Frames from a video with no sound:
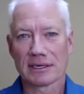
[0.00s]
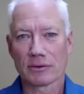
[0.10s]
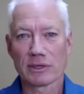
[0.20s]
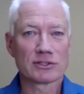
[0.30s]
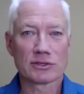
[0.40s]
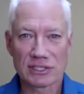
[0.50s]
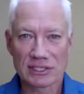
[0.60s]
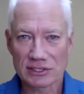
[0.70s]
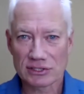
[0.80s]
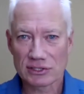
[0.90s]
uh, research
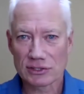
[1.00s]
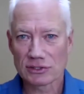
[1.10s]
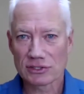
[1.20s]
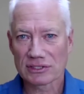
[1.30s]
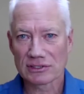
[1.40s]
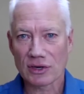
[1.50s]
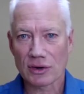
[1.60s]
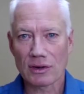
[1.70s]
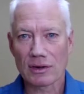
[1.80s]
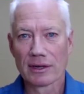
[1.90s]
institutions,
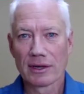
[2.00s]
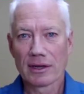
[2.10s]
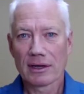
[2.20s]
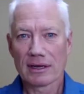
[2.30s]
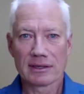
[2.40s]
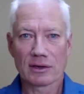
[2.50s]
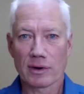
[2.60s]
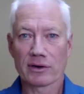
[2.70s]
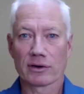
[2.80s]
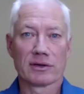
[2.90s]
all in the
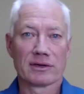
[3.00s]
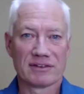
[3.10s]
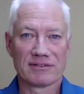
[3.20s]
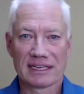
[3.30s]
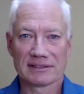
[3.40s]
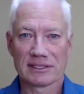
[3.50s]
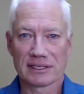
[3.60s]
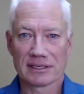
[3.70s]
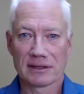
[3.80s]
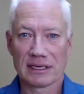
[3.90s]
greater good of
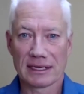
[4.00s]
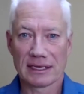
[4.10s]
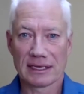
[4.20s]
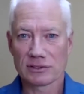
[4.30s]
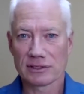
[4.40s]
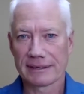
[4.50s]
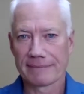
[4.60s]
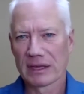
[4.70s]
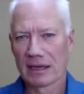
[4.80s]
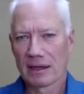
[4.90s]
advancing the industry.
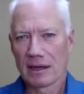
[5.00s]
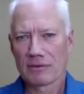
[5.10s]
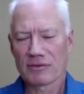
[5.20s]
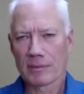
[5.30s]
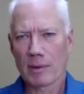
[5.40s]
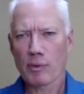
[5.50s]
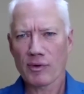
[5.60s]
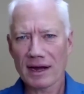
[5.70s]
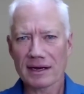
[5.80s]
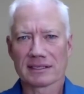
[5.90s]
From a
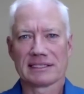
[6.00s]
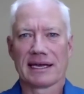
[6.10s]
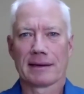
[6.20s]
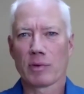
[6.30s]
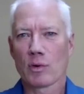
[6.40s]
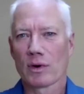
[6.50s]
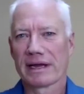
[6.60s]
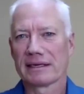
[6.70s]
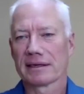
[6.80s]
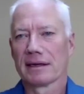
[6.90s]
product
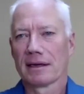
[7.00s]
standpoint,